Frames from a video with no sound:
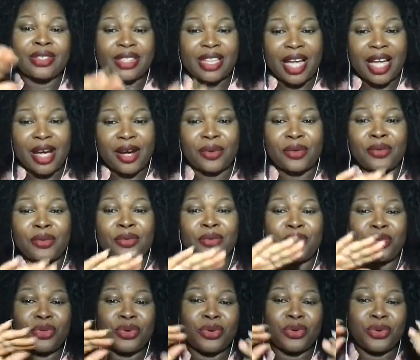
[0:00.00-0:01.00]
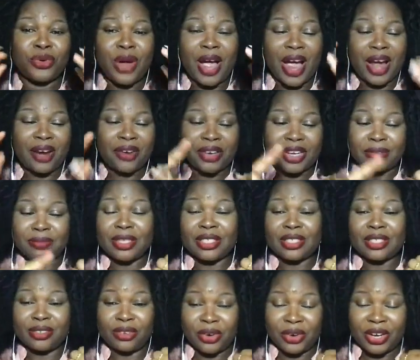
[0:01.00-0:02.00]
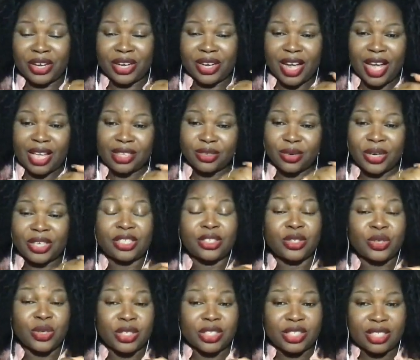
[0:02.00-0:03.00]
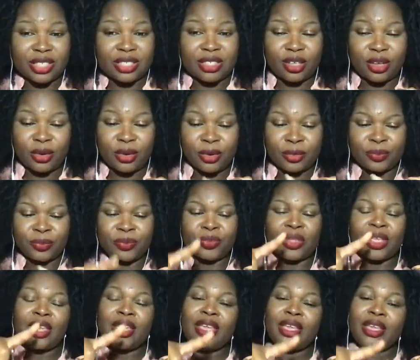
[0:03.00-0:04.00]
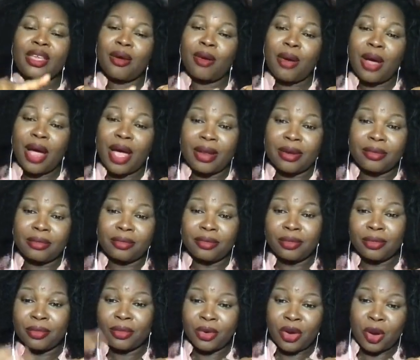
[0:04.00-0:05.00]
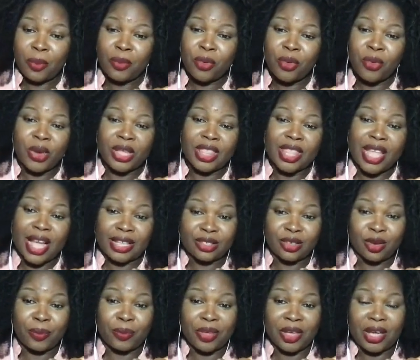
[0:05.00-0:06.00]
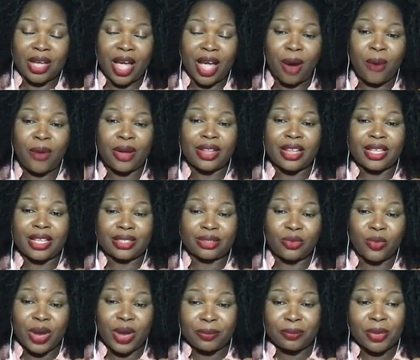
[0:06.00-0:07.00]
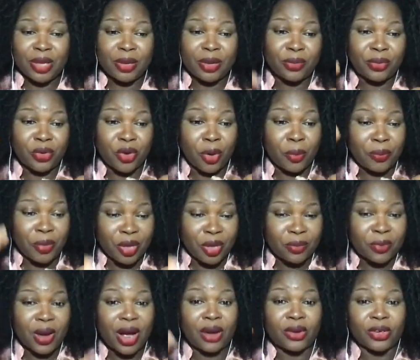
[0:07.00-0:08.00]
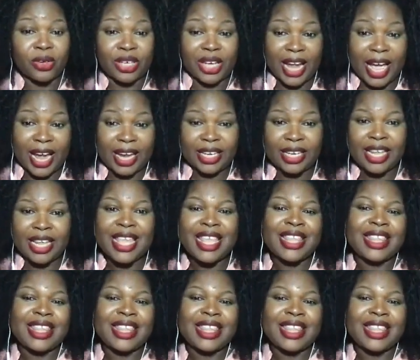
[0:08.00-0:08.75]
Now you algorithm has already noticed you, and coupled with that's your peak hour, that's when your people are online.